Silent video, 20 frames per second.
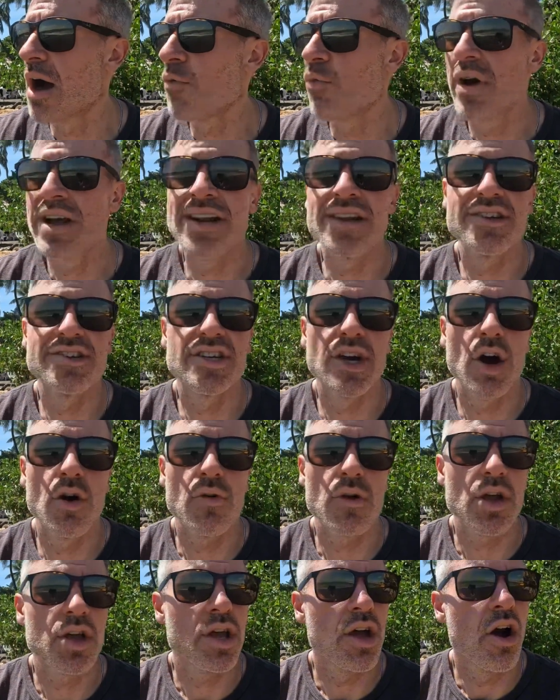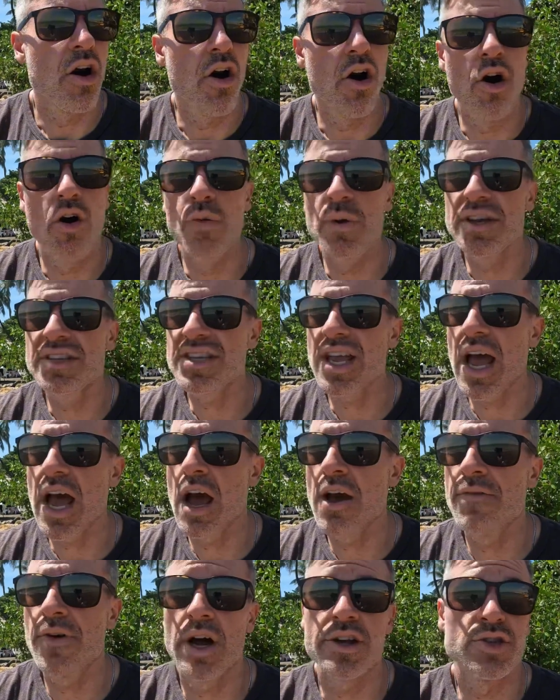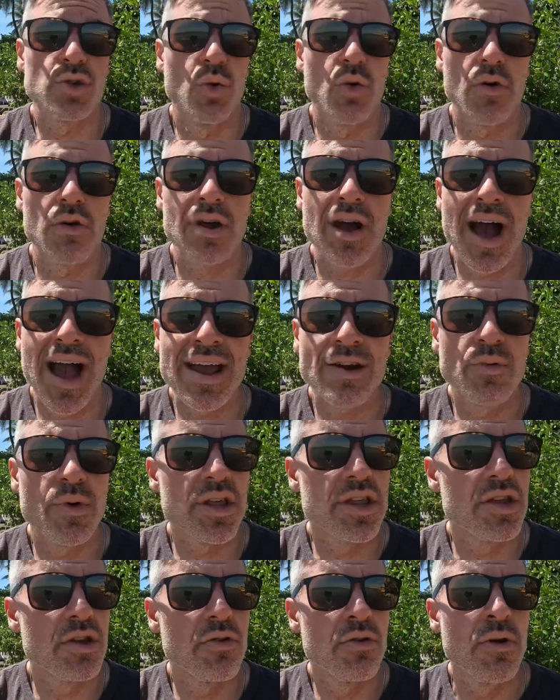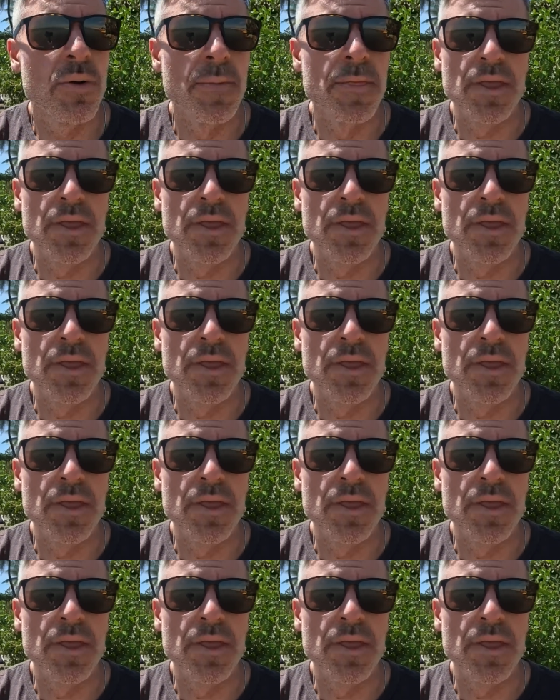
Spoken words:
When in doubt, always have a tour guide with you.